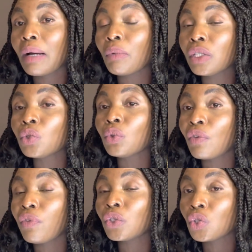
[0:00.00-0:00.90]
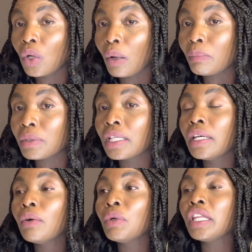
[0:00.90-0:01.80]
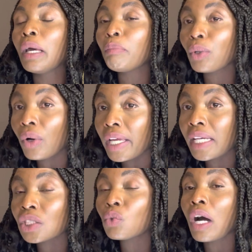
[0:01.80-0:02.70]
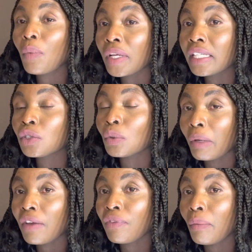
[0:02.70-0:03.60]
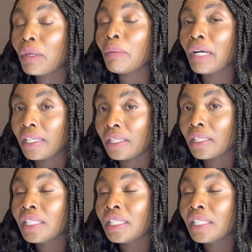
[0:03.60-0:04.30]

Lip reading: I'm going to look for jobs with employers who are willing to pay for me money.